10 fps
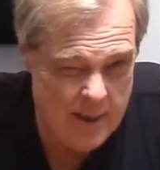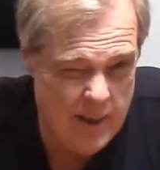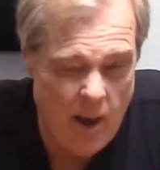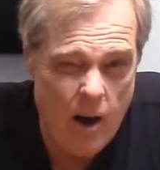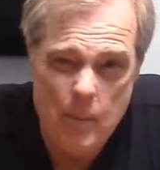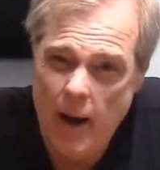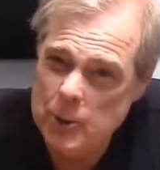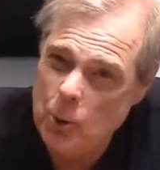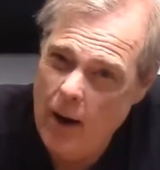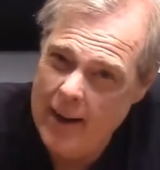thought about
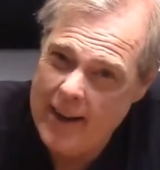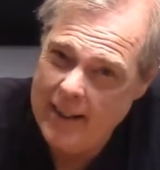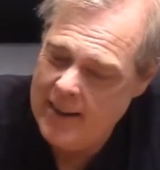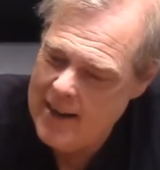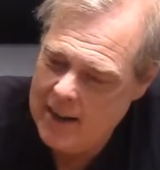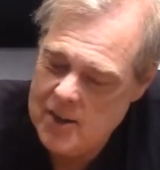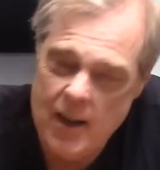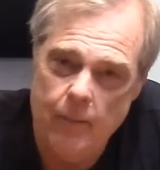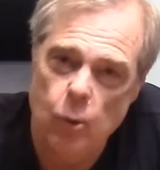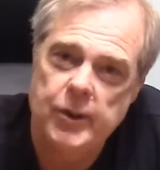trying to get the next
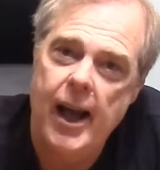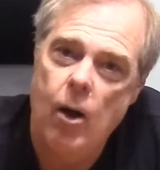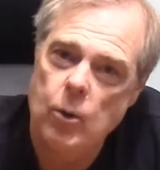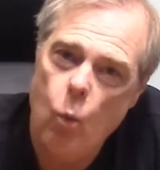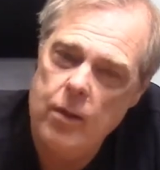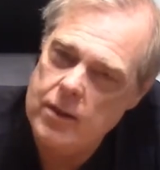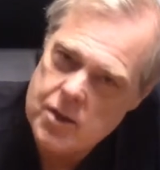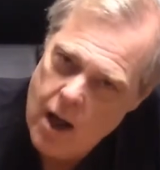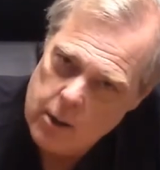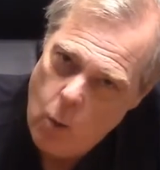level down, the one that's
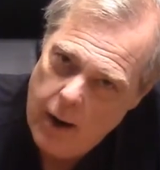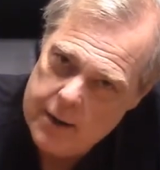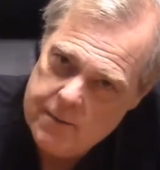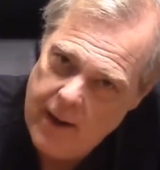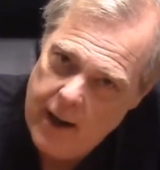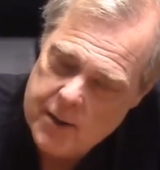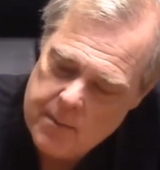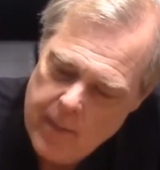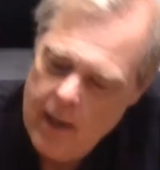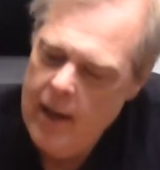not quite as fast.
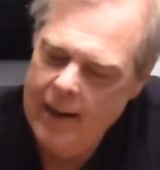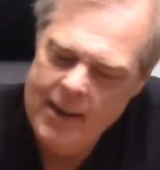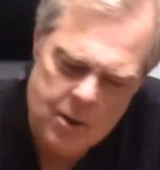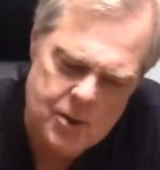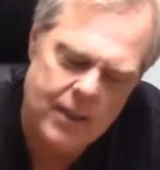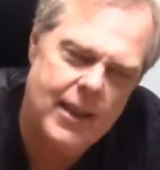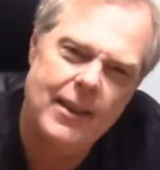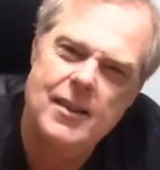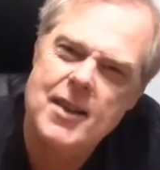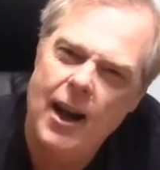And here's the thing
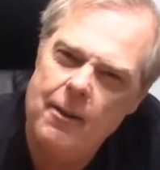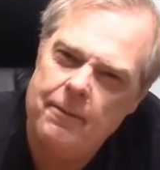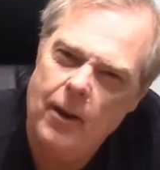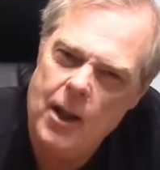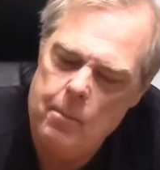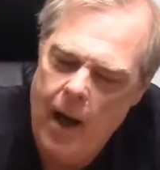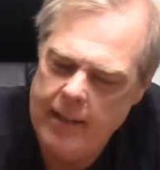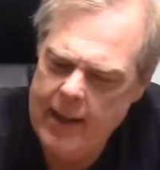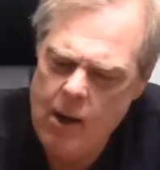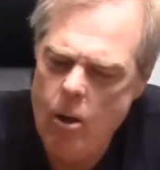that's kind of funny about it.
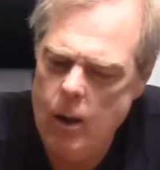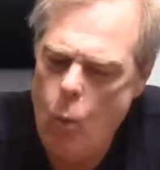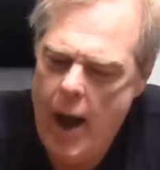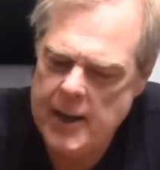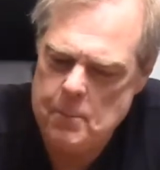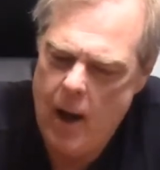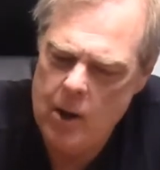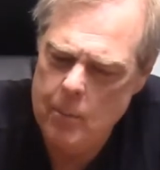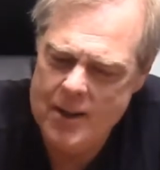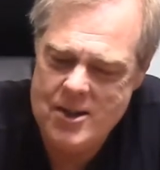They call it wax
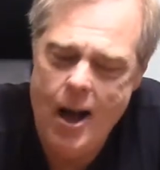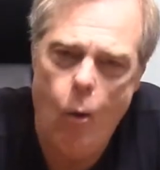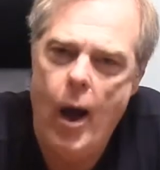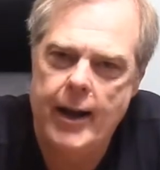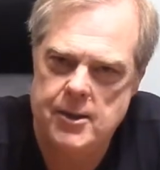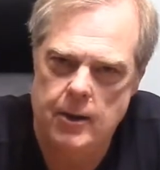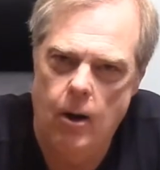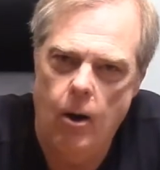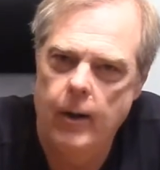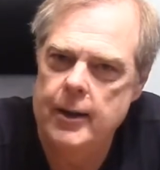powder, but it's not wax at
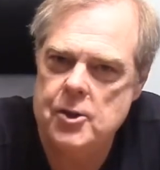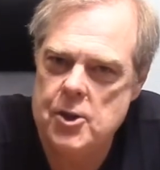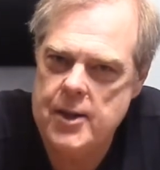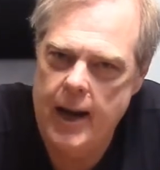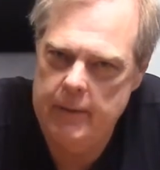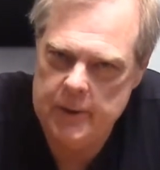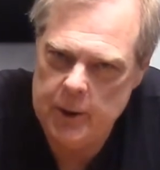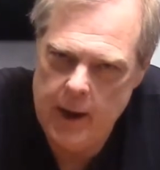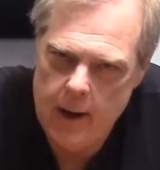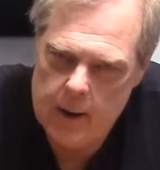all. It's just kind of a
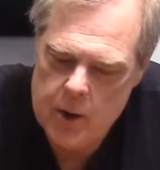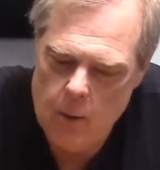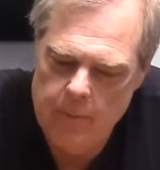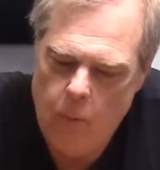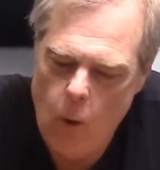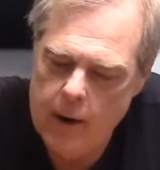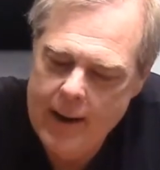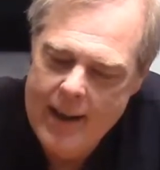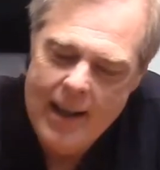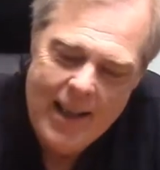generic term for it.
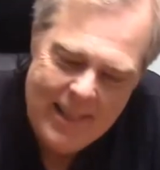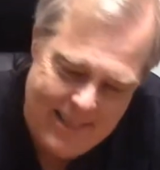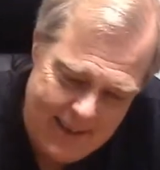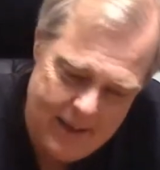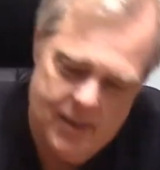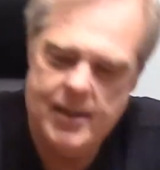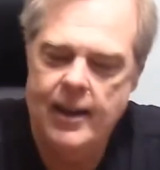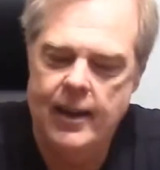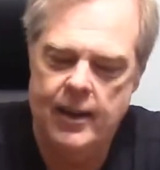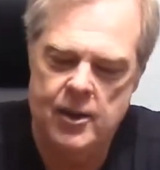This
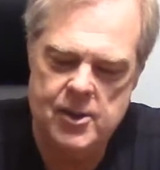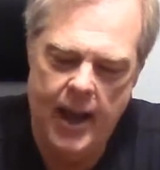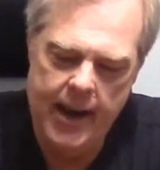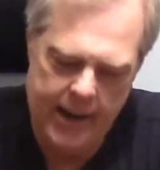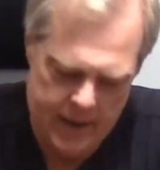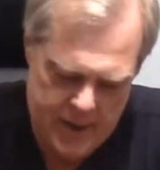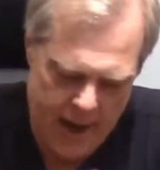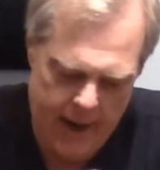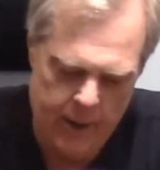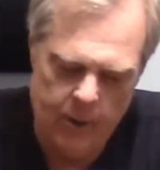is a
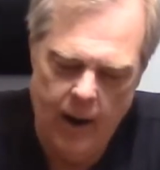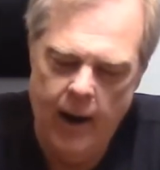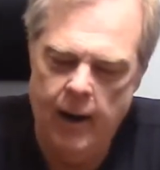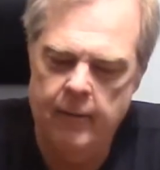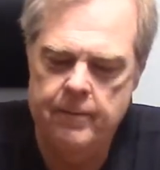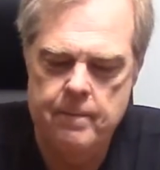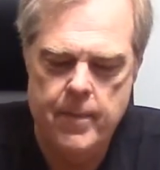container of